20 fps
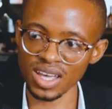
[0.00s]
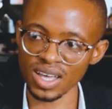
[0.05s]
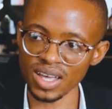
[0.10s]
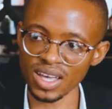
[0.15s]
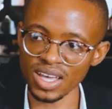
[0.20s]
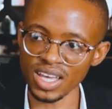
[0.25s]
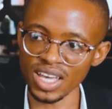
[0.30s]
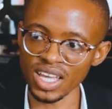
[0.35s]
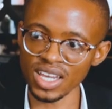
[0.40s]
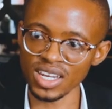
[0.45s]

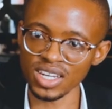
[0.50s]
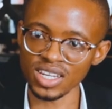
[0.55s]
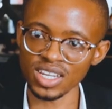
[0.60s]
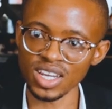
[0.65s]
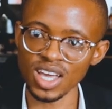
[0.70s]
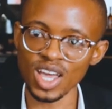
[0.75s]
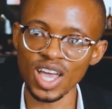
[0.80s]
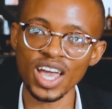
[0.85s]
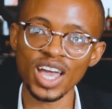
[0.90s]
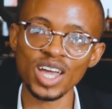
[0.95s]
uh,
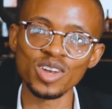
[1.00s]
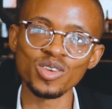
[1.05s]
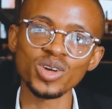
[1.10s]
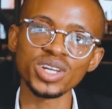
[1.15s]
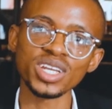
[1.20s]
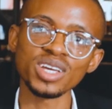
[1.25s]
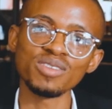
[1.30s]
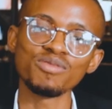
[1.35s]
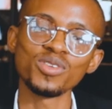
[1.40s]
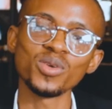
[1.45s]
in and
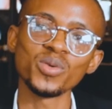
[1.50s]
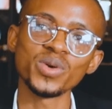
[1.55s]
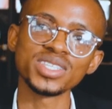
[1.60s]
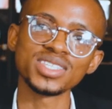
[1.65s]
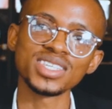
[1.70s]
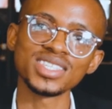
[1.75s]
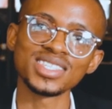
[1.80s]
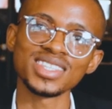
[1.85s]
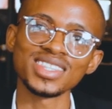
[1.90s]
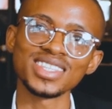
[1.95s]
not
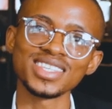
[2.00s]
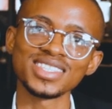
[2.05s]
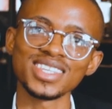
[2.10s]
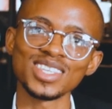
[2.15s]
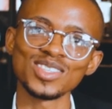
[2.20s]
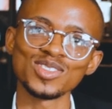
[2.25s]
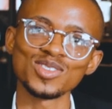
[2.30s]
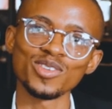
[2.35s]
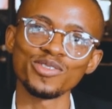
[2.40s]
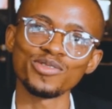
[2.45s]
influencers in the
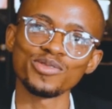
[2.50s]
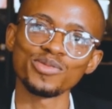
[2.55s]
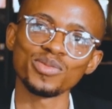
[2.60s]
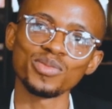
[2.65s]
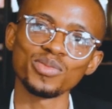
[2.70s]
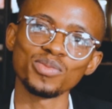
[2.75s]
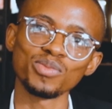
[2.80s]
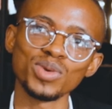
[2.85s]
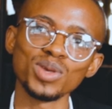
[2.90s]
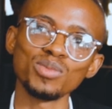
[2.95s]
sense of
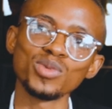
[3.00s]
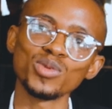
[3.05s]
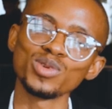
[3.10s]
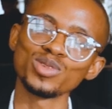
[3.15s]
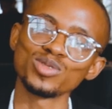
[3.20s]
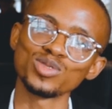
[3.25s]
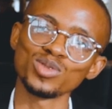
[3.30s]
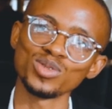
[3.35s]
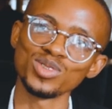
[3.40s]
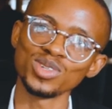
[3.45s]
people
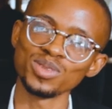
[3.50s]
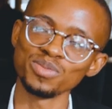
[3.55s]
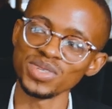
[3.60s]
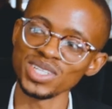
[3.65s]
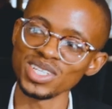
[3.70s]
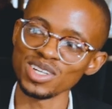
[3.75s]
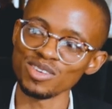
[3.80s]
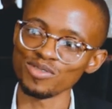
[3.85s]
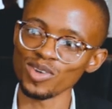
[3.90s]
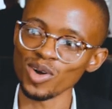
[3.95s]
with social
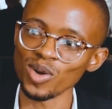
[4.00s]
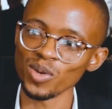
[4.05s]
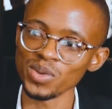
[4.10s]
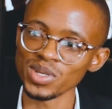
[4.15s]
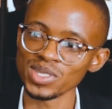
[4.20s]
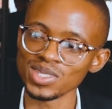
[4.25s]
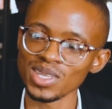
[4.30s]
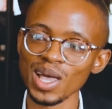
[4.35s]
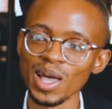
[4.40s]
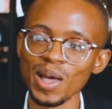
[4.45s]
media
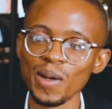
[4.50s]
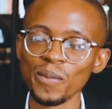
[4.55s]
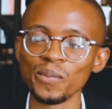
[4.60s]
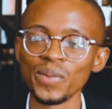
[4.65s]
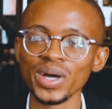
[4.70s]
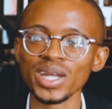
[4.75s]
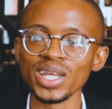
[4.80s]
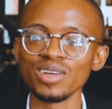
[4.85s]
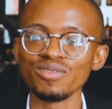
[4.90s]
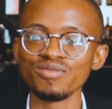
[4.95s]
followings, mm.
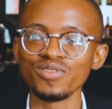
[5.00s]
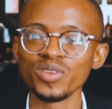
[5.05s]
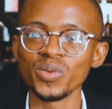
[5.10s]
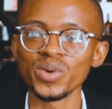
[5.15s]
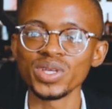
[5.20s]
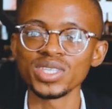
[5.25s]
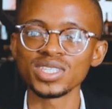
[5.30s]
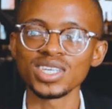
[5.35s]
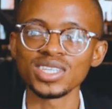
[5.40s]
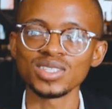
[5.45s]
but
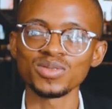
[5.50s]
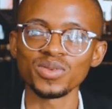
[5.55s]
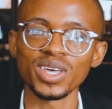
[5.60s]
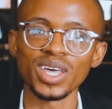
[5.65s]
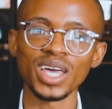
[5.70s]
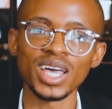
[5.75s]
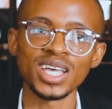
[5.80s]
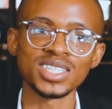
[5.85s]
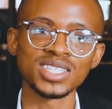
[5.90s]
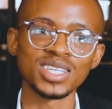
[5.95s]
influencers
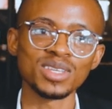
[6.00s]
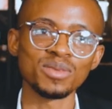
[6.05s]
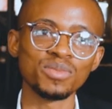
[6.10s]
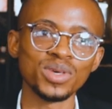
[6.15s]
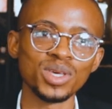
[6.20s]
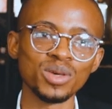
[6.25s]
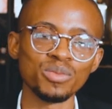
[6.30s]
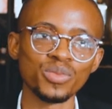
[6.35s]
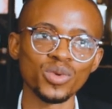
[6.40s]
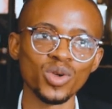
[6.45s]
as in
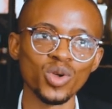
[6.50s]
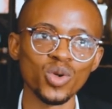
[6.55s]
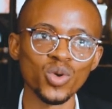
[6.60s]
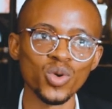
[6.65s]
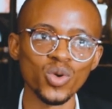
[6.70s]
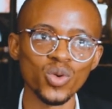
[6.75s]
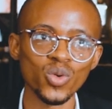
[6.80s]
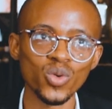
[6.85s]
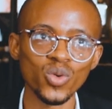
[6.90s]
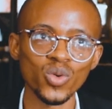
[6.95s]
people
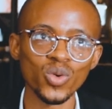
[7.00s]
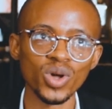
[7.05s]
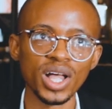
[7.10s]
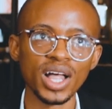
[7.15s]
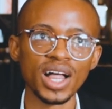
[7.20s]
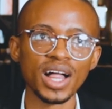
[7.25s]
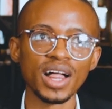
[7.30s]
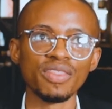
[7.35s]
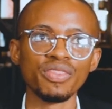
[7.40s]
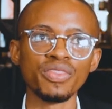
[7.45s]
who
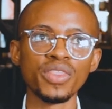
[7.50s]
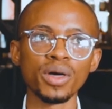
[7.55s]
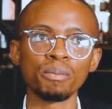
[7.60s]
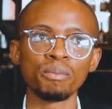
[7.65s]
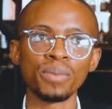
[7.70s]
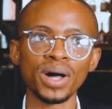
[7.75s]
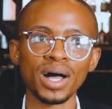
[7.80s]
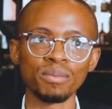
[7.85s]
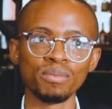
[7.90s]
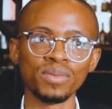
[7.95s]
the
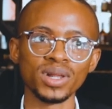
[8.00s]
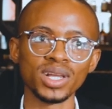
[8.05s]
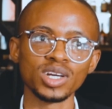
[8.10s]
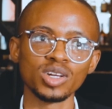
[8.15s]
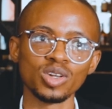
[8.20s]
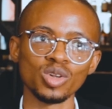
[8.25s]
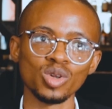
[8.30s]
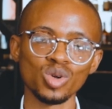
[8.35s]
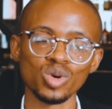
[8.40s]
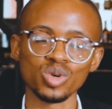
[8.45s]
public
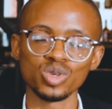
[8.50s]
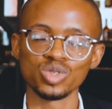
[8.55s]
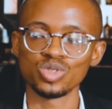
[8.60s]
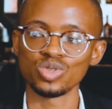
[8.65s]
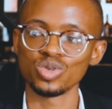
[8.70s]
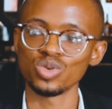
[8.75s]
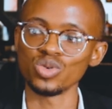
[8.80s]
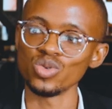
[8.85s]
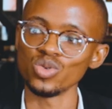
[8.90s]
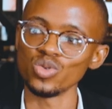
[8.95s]
looks
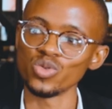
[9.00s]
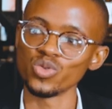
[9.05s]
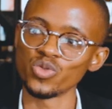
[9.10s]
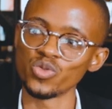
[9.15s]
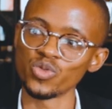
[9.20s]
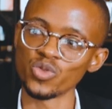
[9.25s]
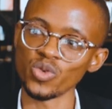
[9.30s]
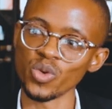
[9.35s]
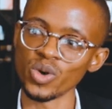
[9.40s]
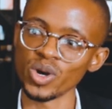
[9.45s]
to
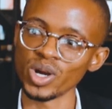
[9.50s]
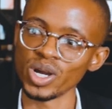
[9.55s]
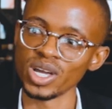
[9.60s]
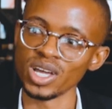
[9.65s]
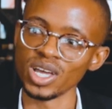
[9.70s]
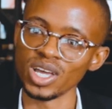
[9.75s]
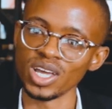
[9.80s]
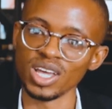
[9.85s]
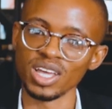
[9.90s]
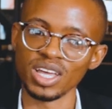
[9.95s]
for
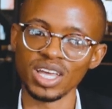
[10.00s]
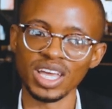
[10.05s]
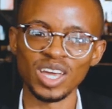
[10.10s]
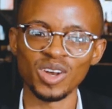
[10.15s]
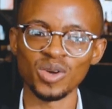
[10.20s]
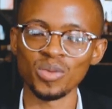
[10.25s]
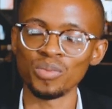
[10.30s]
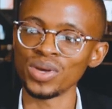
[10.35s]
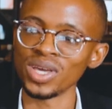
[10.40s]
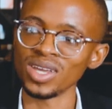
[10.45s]

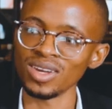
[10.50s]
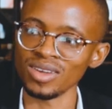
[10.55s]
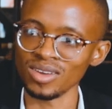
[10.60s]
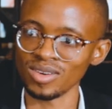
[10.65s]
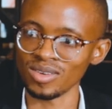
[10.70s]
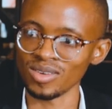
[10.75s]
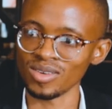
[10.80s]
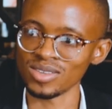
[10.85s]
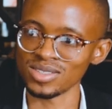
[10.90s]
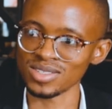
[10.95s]
an
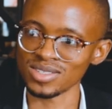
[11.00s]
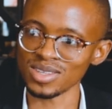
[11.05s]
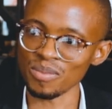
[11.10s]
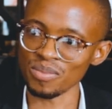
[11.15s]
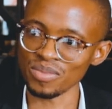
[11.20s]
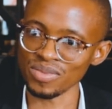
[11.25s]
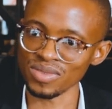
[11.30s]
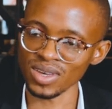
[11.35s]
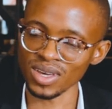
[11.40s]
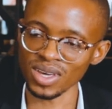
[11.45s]
opinion on mm.
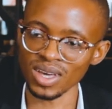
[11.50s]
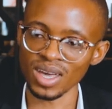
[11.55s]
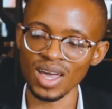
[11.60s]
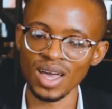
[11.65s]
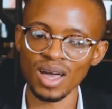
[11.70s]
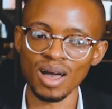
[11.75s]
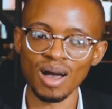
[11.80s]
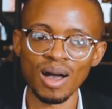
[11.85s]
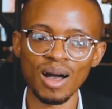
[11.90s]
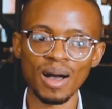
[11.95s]
something.
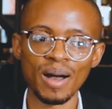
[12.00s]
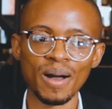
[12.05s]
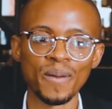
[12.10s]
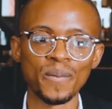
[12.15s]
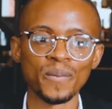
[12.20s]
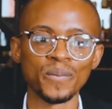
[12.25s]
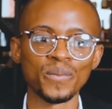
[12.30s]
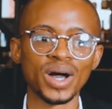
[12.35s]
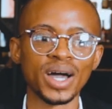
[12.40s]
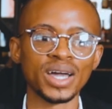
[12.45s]
Mm-hmm.
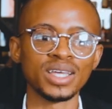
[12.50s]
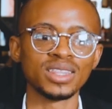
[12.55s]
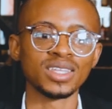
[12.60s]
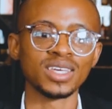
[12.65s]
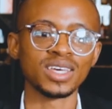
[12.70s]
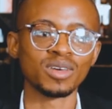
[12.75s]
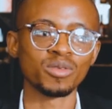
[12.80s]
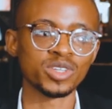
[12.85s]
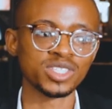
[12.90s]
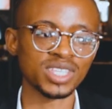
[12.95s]
Um, I
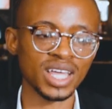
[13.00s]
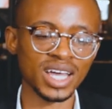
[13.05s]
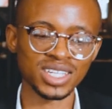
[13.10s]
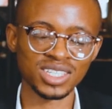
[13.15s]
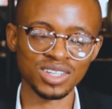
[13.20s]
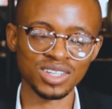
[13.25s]
think because there are